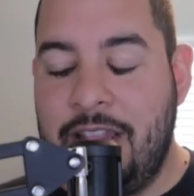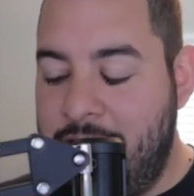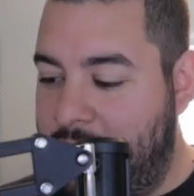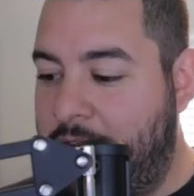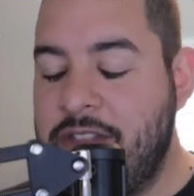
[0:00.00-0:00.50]

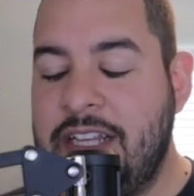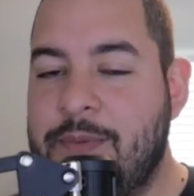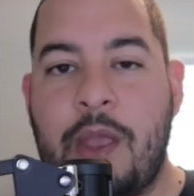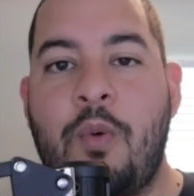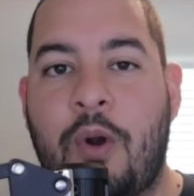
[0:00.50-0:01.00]
everything's
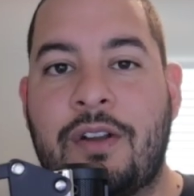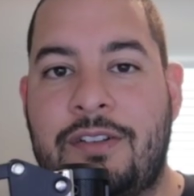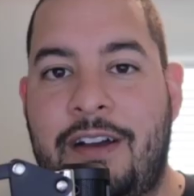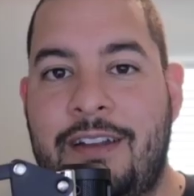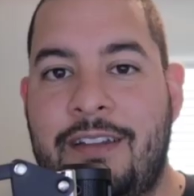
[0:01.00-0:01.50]
being worked on.
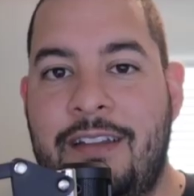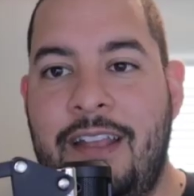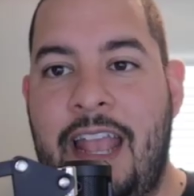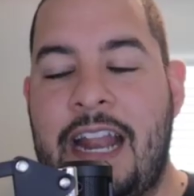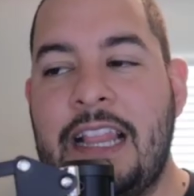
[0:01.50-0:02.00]

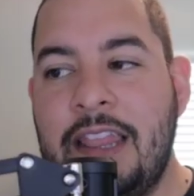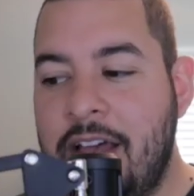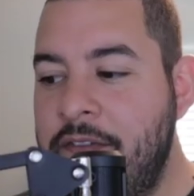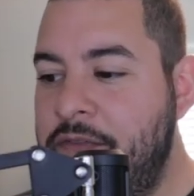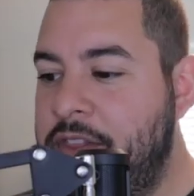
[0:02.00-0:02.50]
And I
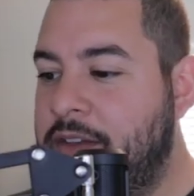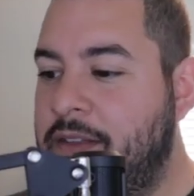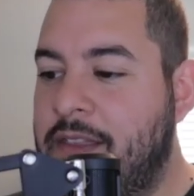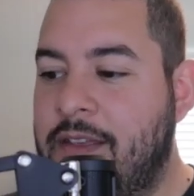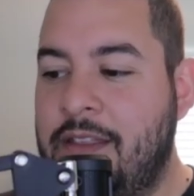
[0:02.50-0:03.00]
love
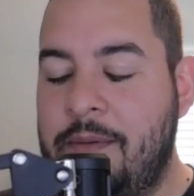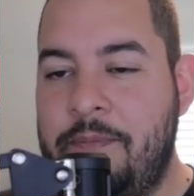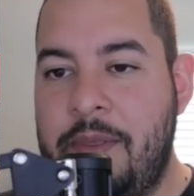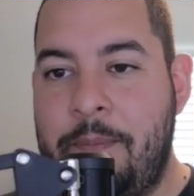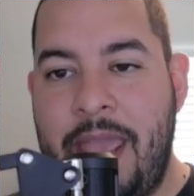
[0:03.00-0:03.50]

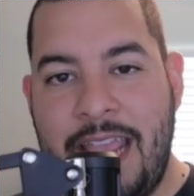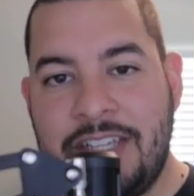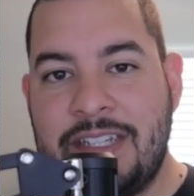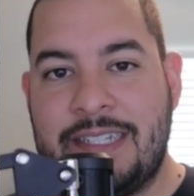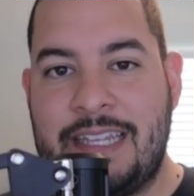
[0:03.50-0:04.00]
the
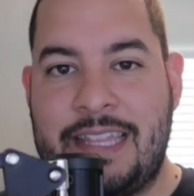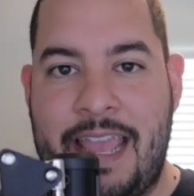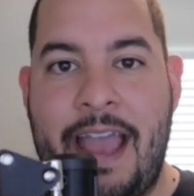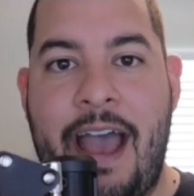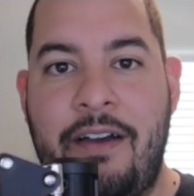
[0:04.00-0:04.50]
patience that they
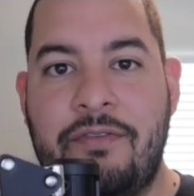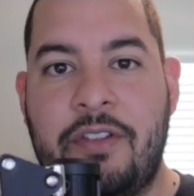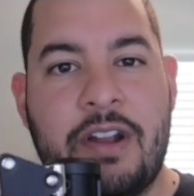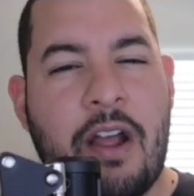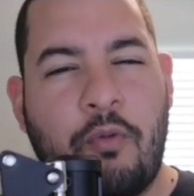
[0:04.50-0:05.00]
have. They're
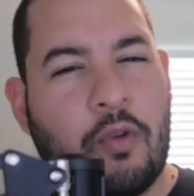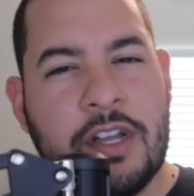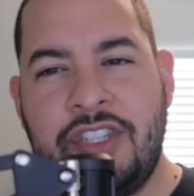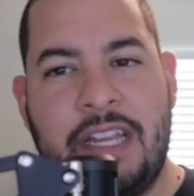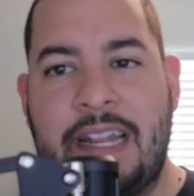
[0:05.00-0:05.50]
not
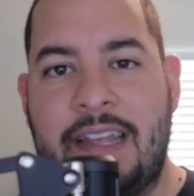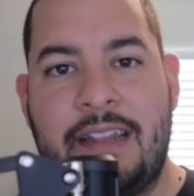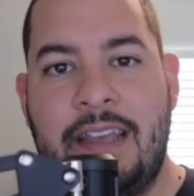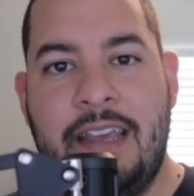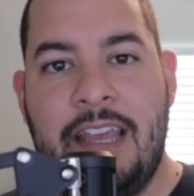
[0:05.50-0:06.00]
rushing it.
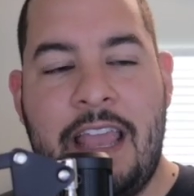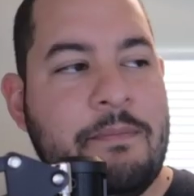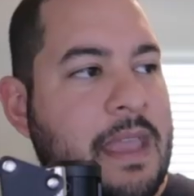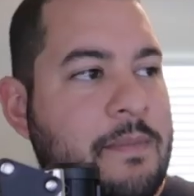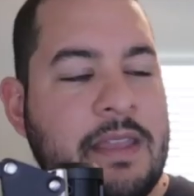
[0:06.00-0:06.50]
And
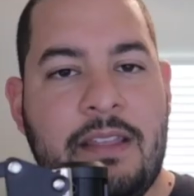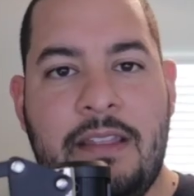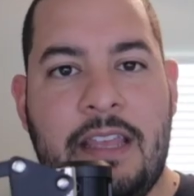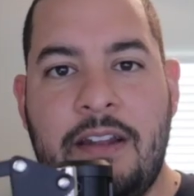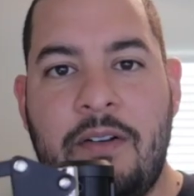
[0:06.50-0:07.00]
maybe
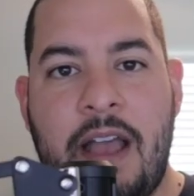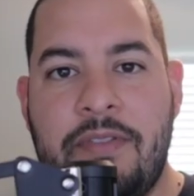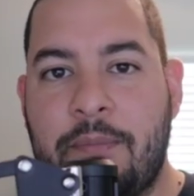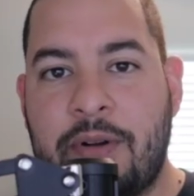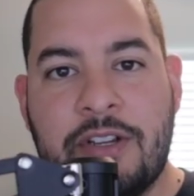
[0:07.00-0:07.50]
they don't have
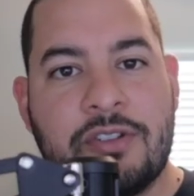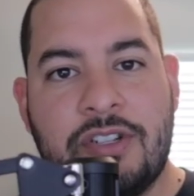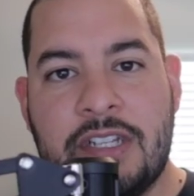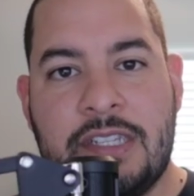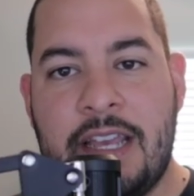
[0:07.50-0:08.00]
the pressure
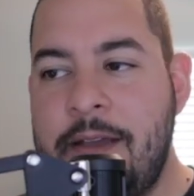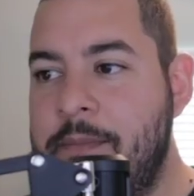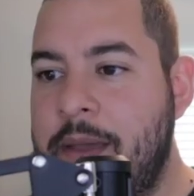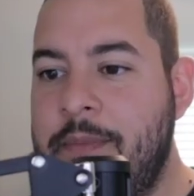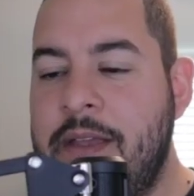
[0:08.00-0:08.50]
just yet.
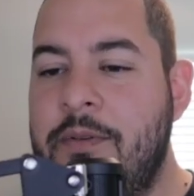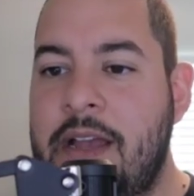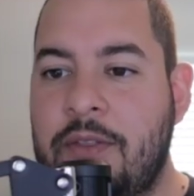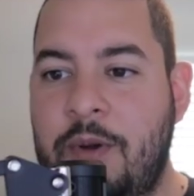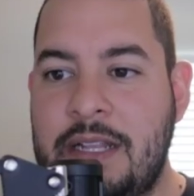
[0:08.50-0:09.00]
Maybe we have
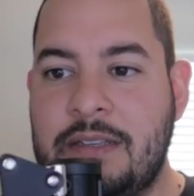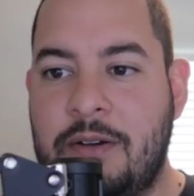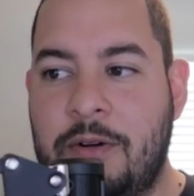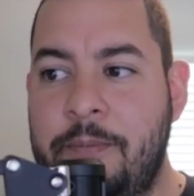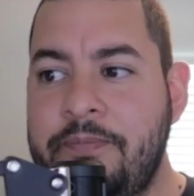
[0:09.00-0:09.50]
to wait
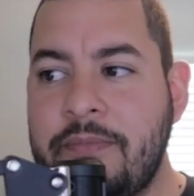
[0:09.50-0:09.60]
till